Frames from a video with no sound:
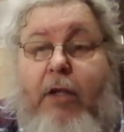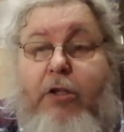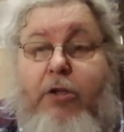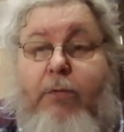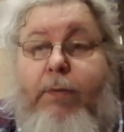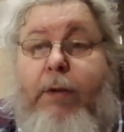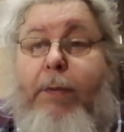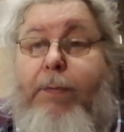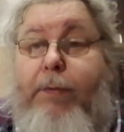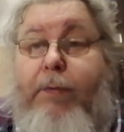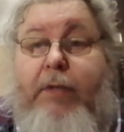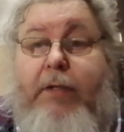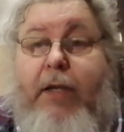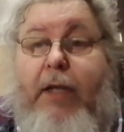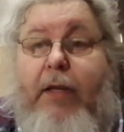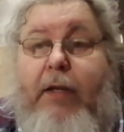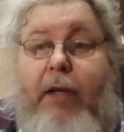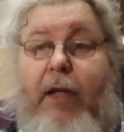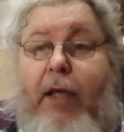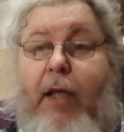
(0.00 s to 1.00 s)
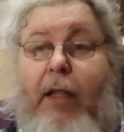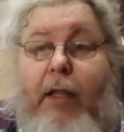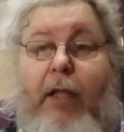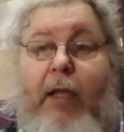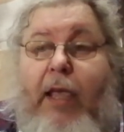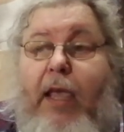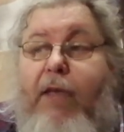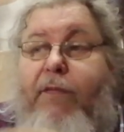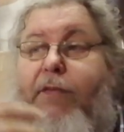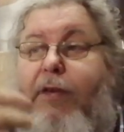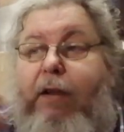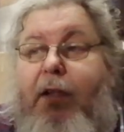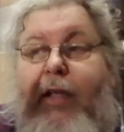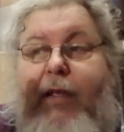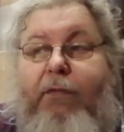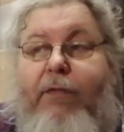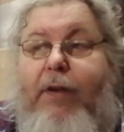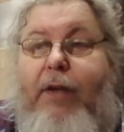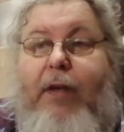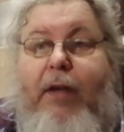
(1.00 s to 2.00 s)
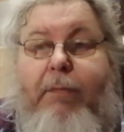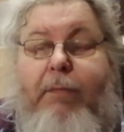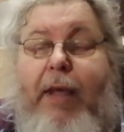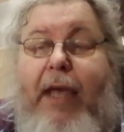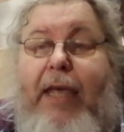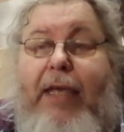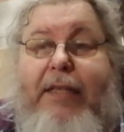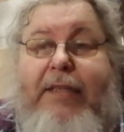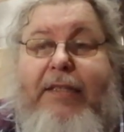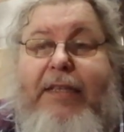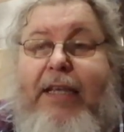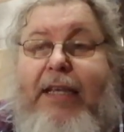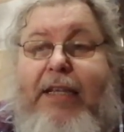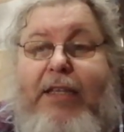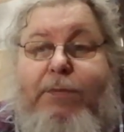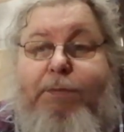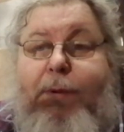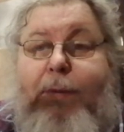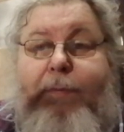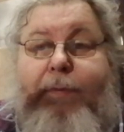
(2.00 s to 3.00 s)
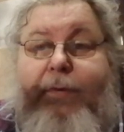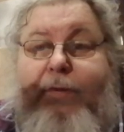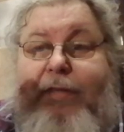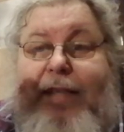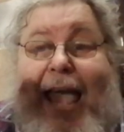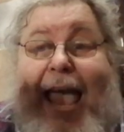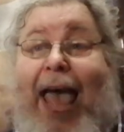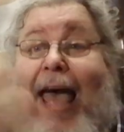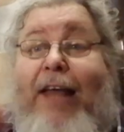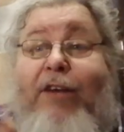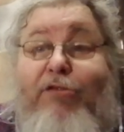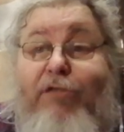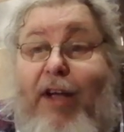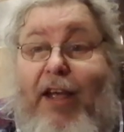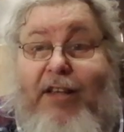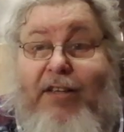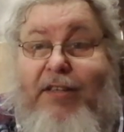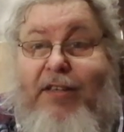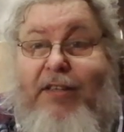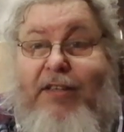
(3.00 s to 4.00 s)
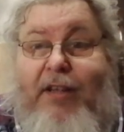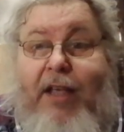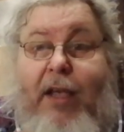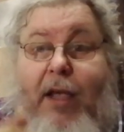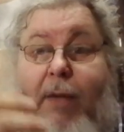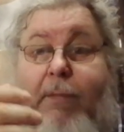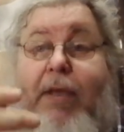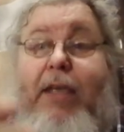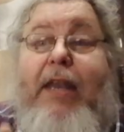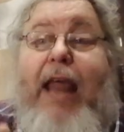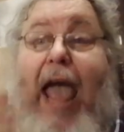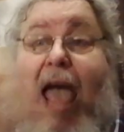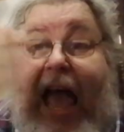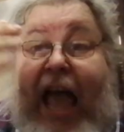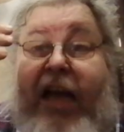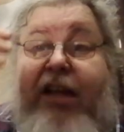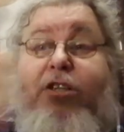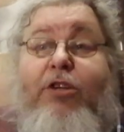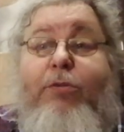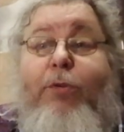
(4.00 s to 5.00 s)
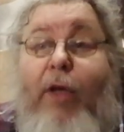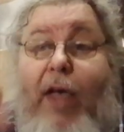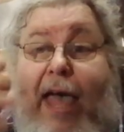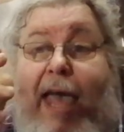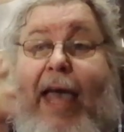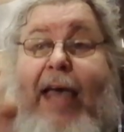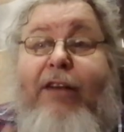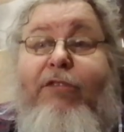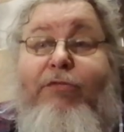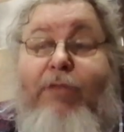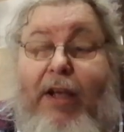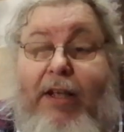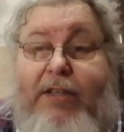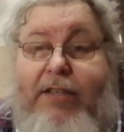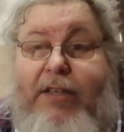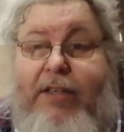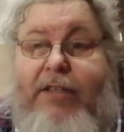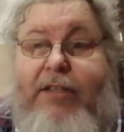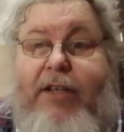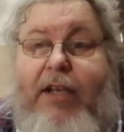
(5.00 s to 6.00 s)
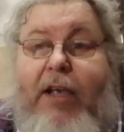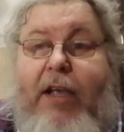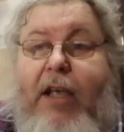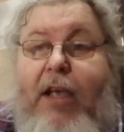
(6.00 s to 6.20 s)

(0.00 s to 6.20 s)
So people did, like even even in magazines, people's addresses, like I mean actual addresses,